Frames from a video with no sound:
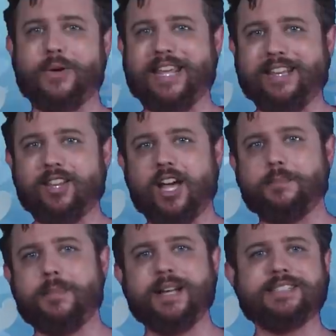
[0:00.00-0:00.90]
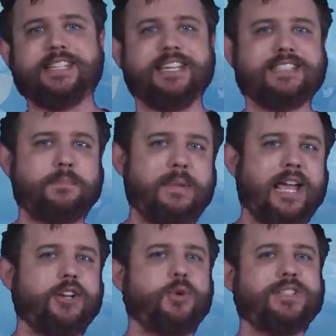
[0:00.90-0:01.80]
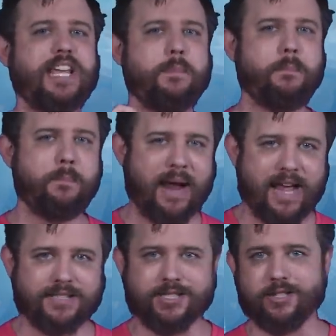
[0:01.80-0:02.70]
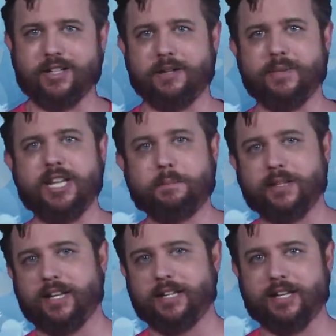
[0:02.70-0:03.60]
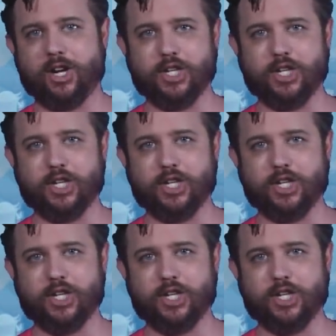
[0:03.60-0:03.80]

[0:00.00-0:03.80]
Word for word: Now, Elon Musk is a man who is a master at manipulating